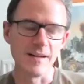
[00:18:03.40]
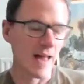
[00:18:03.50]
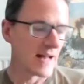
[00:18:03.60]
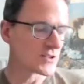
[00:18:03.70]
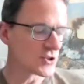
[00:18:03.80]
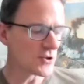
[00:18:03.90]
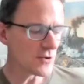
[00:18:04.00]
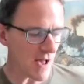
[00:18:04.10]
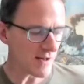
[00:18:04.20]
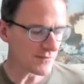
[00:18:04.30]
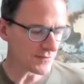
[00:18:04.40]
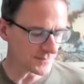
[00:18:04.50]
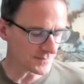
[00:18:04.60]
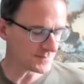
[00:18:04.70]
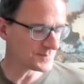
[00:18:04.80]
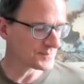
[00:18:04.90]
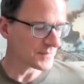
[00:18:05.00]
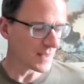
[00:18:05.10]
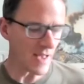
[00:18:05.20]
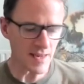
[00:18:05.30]
And do you have
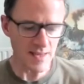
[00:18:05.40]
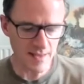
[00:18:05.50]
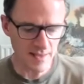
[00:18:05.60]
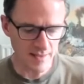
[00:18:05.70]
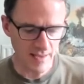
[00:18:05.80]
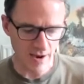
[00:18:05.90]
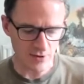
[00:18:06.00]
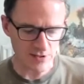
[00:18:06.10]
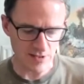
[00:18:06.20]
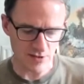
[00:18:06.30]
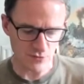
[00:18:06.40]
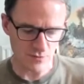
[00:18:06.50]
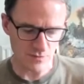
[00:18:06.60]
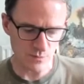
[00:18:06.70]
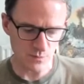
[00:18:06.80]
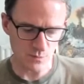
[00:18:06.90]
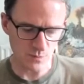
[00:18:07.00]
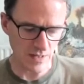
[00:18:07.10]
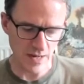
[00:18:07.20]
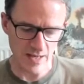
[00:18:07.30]
any heritage
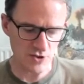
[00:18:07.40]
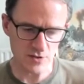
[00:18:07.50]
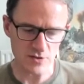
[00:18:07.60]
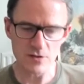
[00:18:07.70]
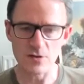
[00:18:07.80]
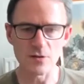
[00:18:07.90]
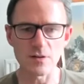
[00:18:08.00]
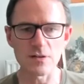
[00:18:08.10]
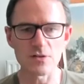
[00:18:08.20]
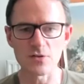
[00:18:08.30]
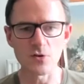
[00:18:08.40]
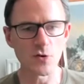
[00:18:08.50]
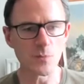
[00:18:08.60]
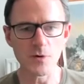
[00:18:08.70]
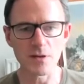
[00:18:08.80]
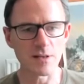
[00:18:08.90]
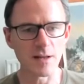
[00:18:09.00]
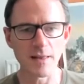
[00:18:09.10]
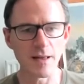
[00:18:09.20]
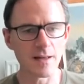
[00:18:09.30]
connections to Eastern Europe or anything
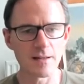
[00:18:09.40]
like that?